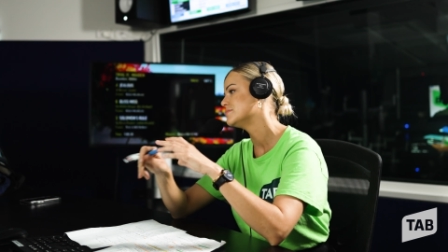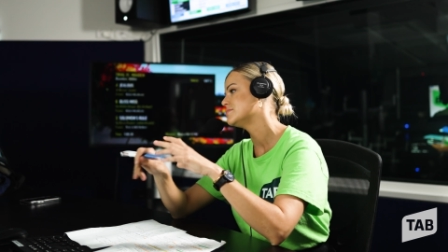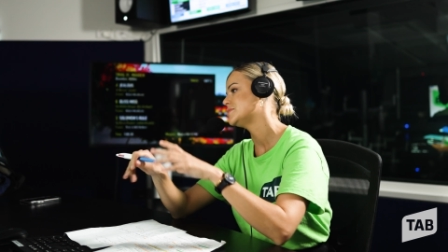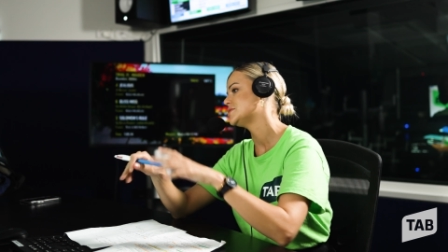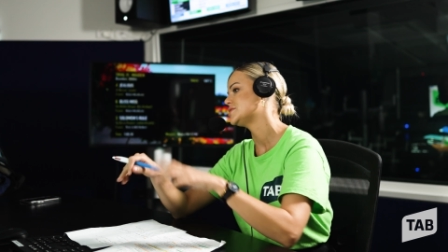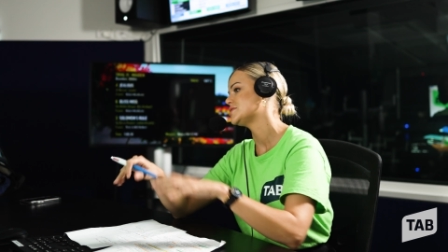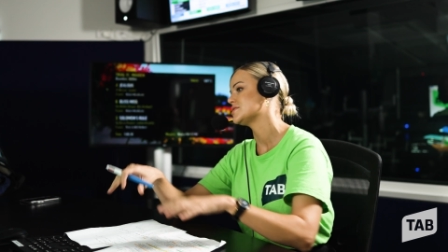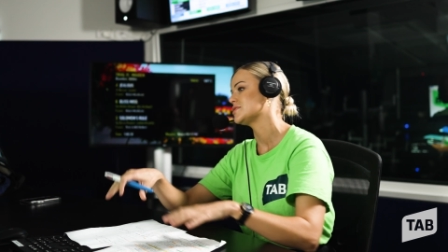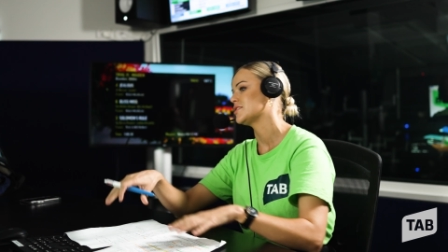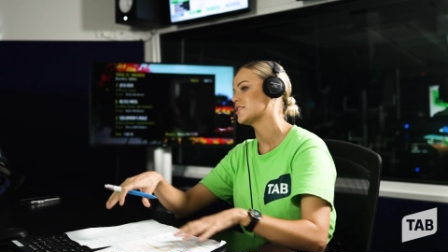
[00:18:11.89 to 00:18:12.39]

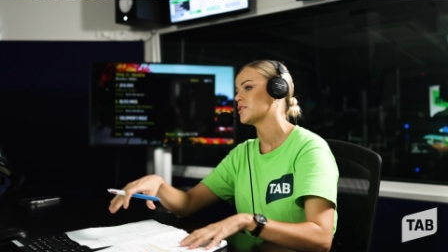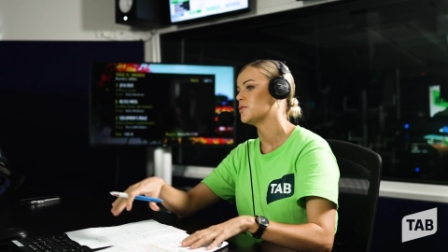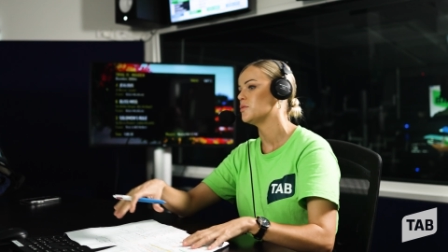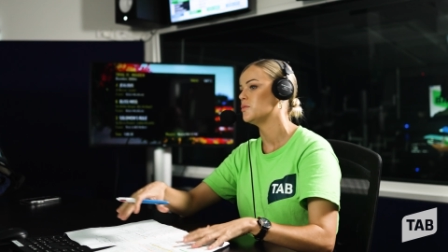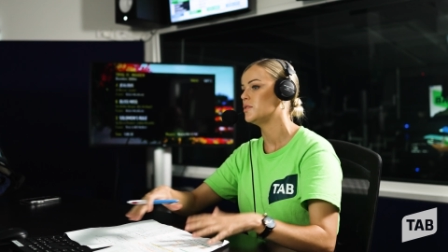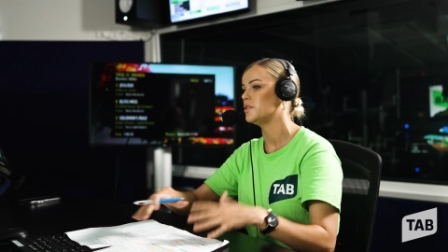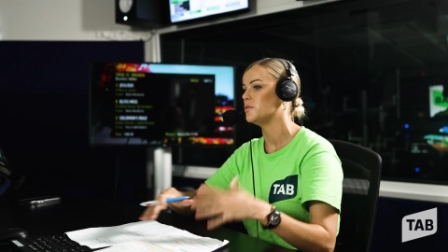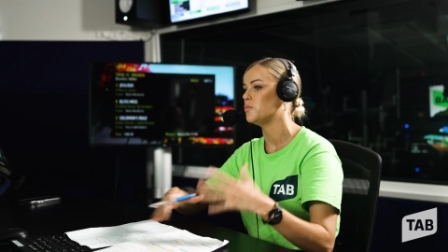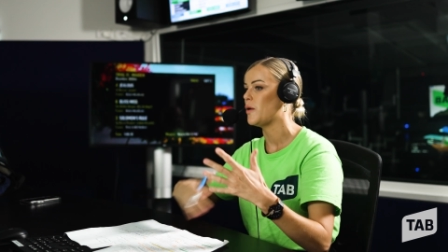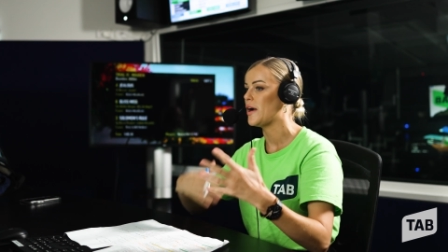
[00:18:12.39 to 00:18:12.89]
Which is like a
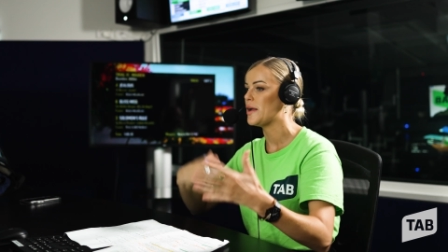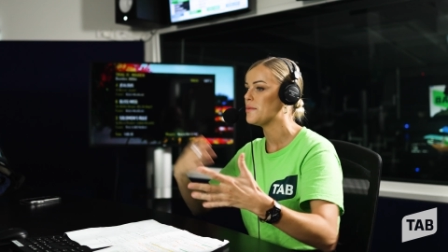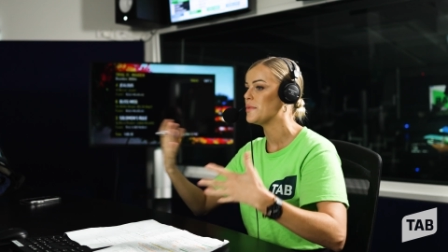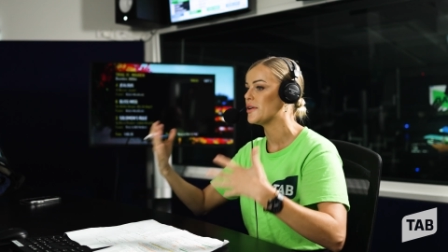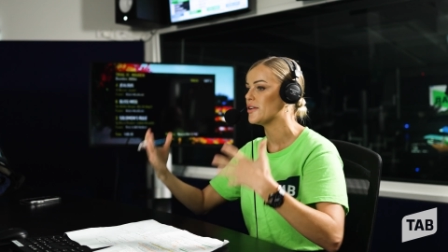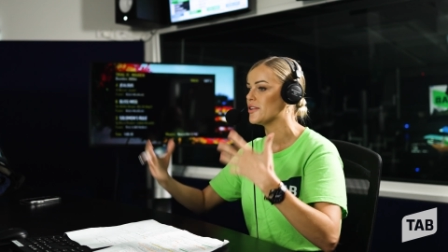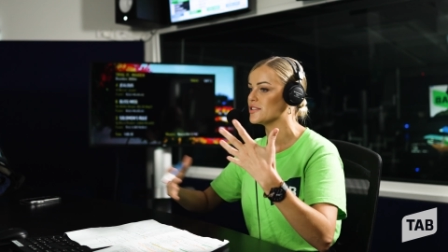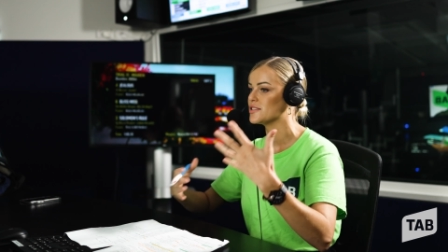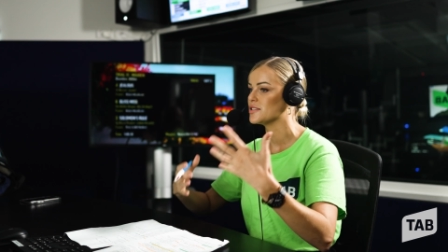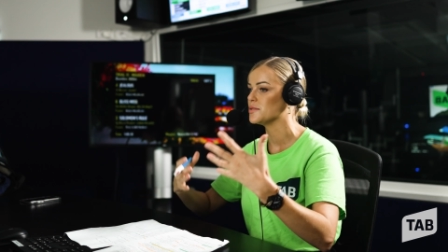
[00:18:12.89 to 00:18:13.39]

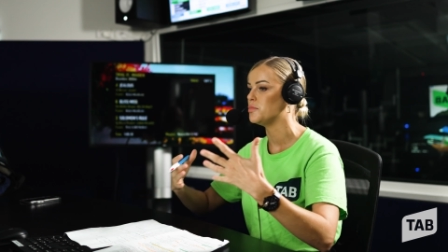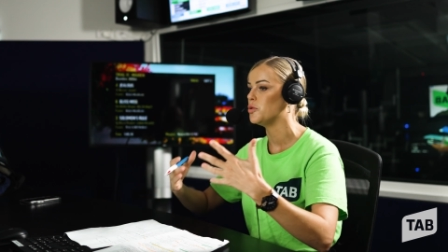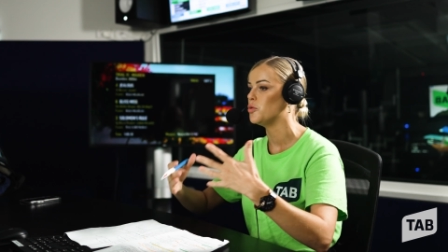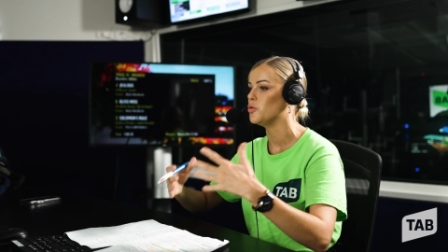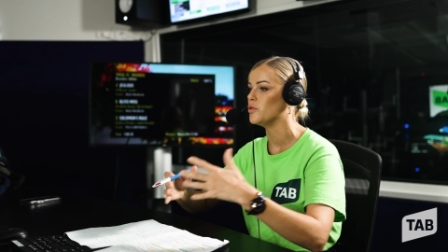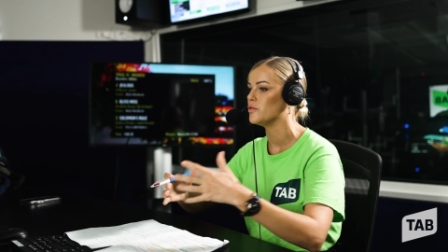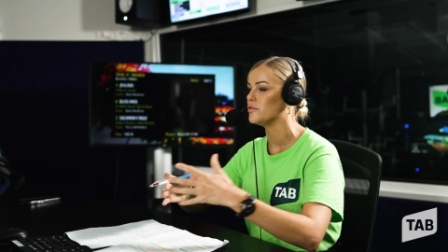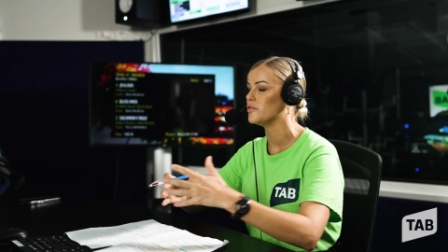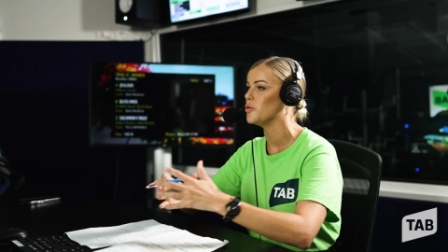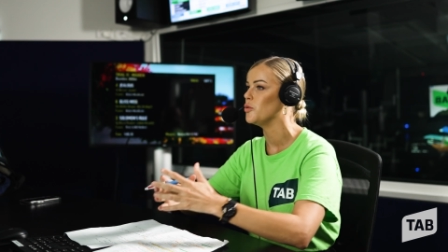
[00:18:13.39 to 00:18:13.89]
weight-bearing
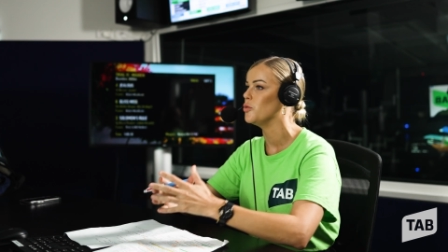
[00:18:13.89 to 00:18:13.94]
support for